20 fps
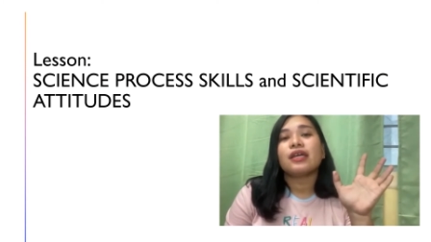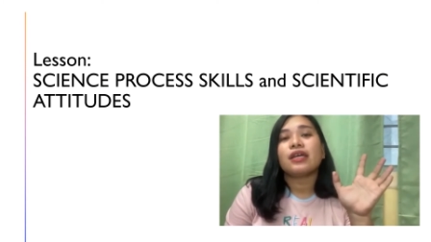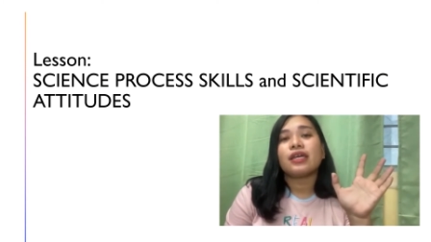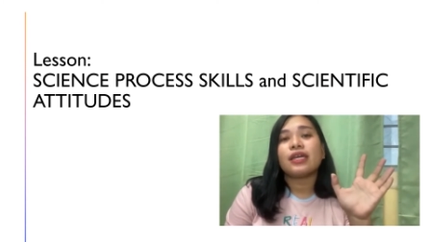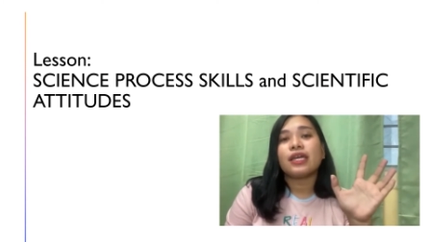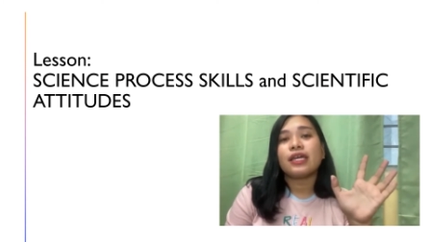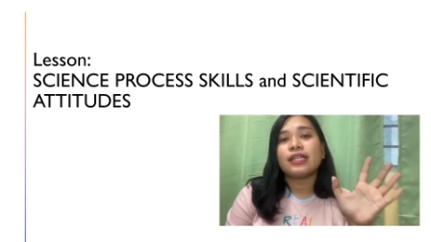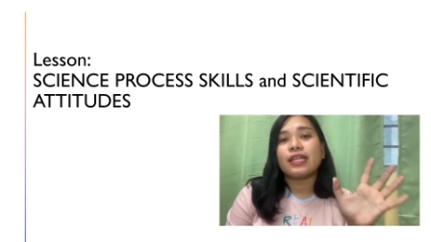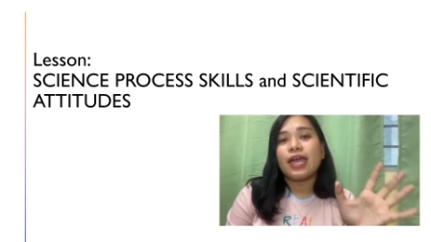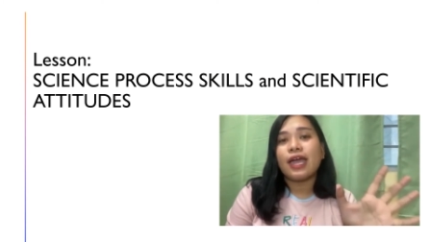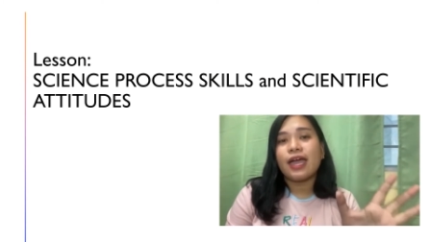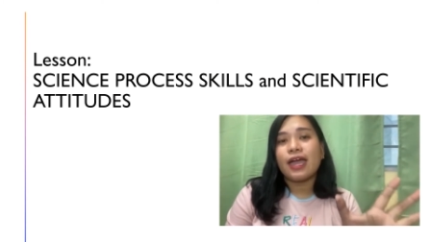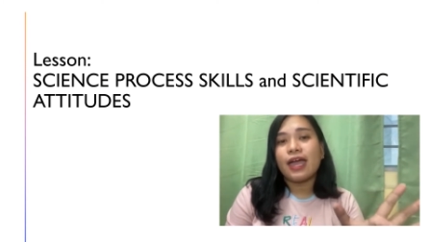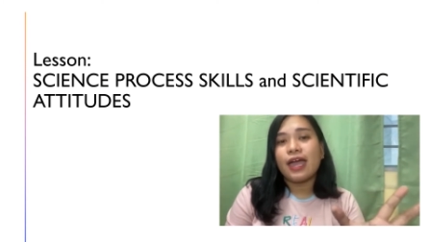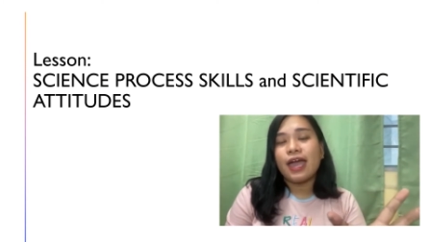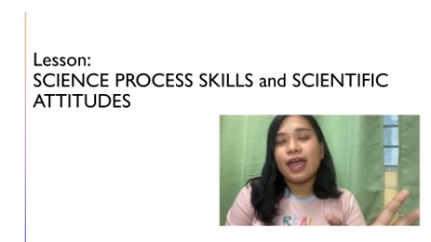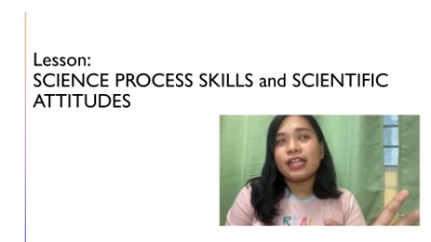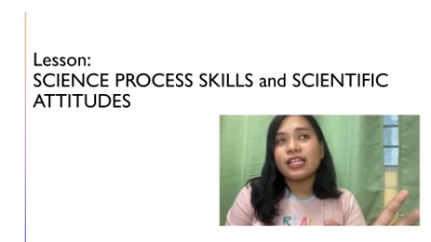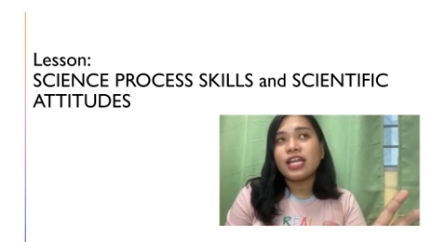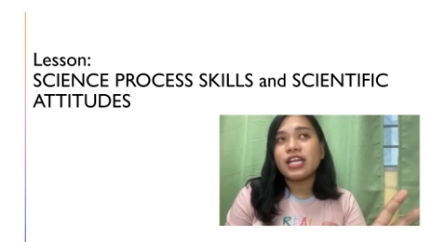in
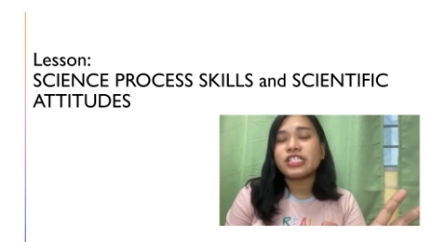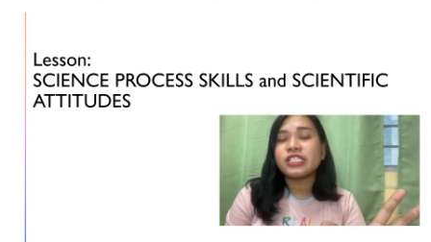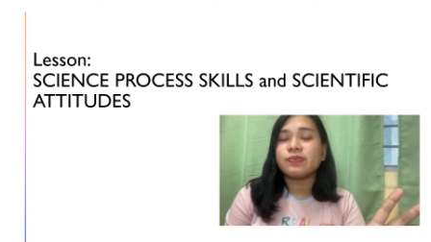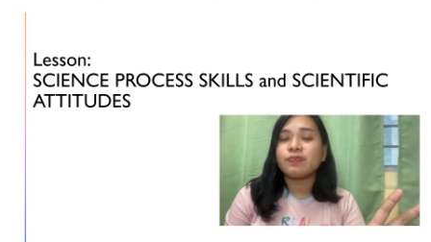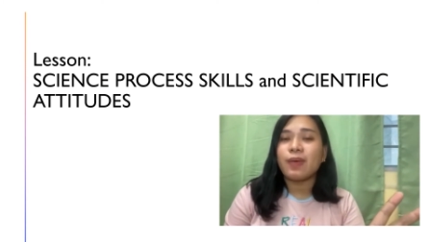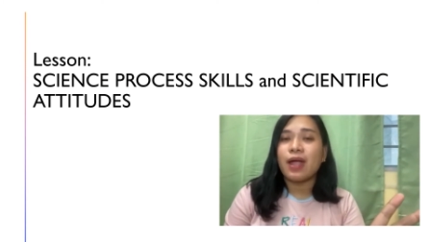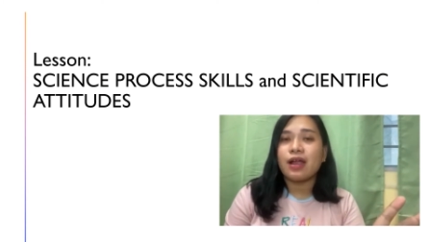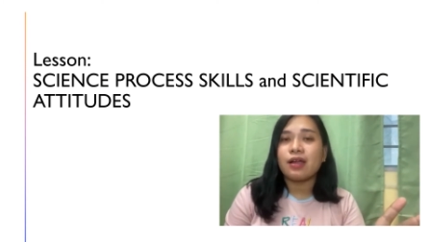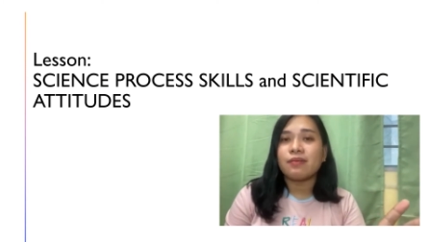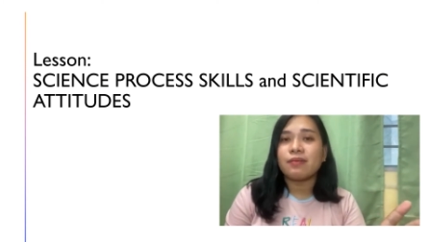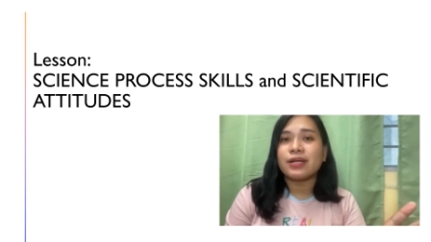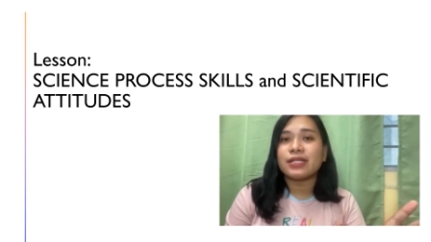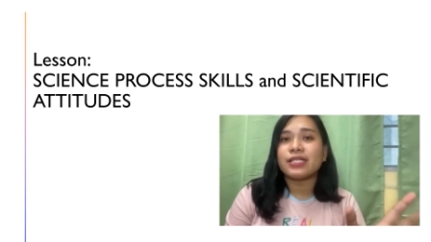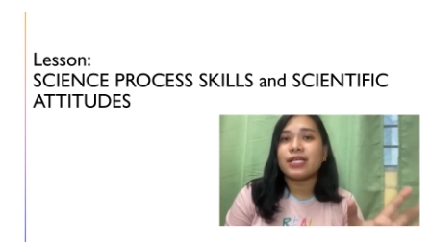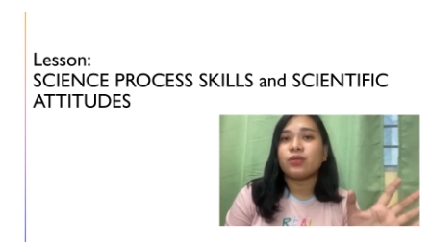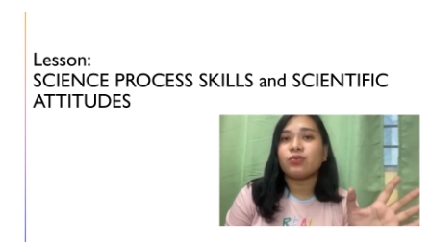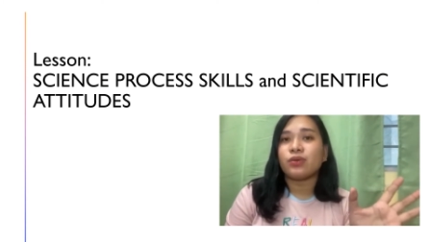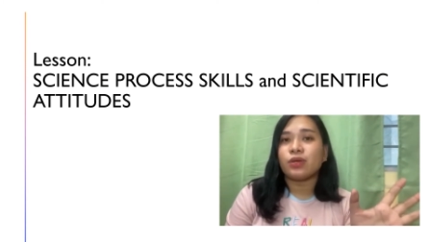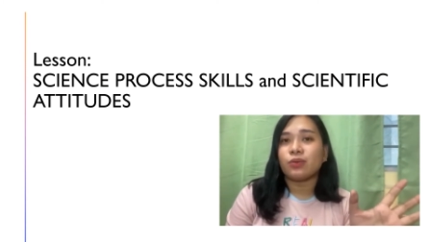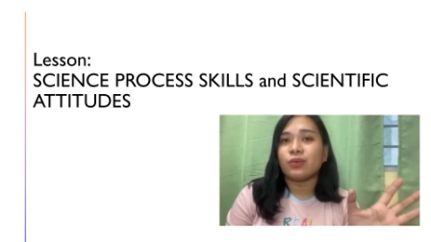any experiment
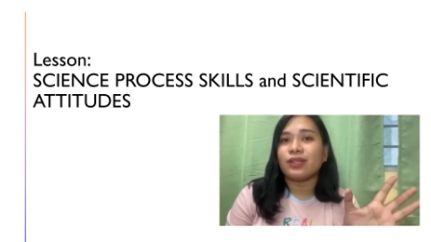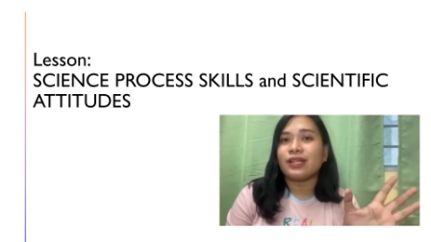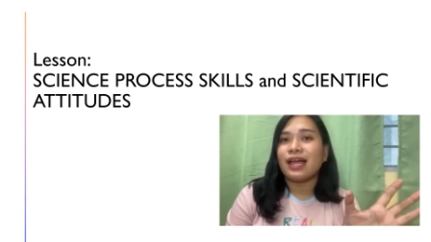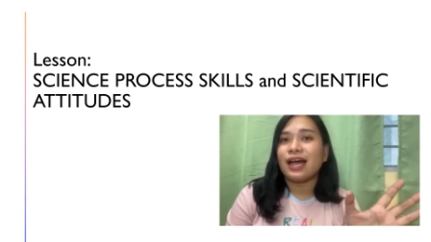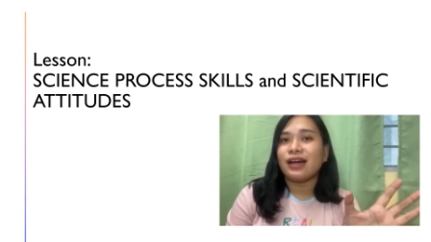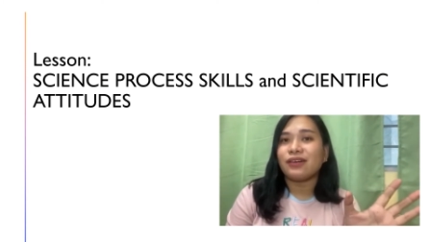that we will have.